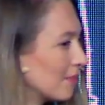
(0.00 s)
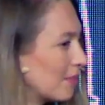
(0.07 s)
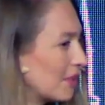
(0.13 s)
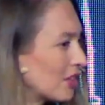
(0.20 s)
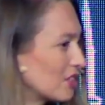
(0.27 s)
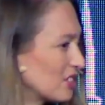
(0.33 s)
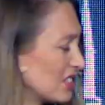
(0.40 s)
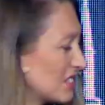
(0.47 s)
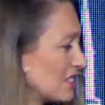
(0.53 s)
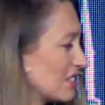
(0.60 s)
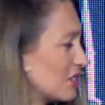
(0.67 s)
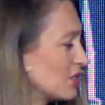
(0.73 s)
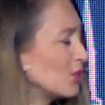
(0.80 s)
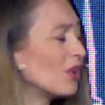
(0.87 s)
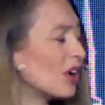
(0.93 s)
because it's
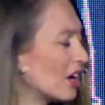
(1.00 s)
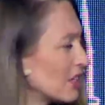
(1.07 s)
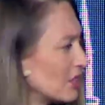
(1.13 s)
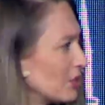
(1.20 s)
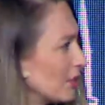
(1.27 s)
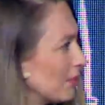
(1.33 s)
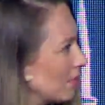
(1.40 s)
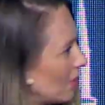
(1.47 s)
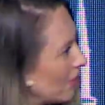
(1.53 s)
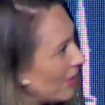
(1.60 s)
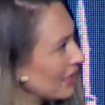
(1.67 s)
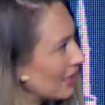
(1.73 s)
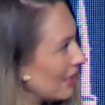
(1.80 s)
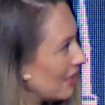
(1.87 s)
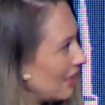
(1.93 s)
too hard to
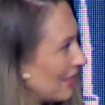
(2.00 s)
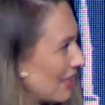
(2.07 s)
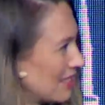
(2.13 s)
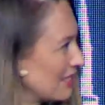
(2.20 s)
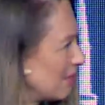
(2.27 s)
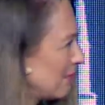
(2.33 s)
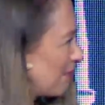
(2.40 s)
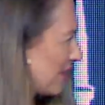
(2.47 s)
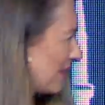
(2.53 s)
implement that it hasn't